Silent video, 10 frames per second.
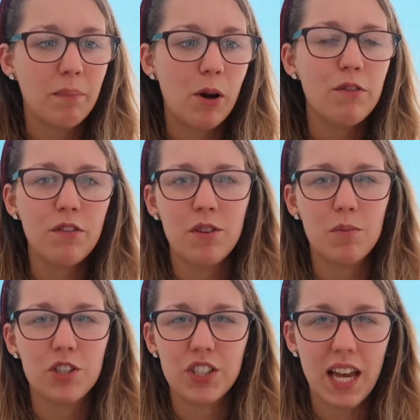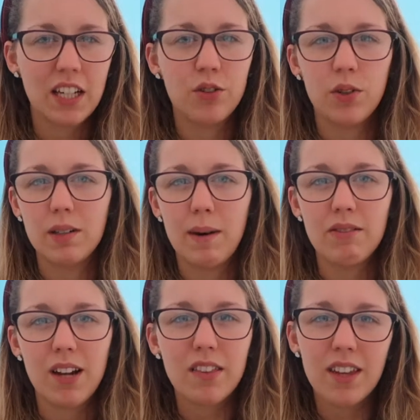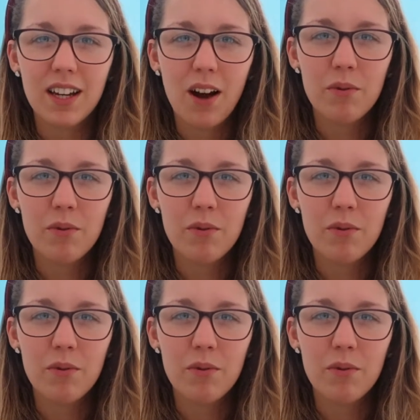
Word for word: both of them were just getting annoyed about nothing.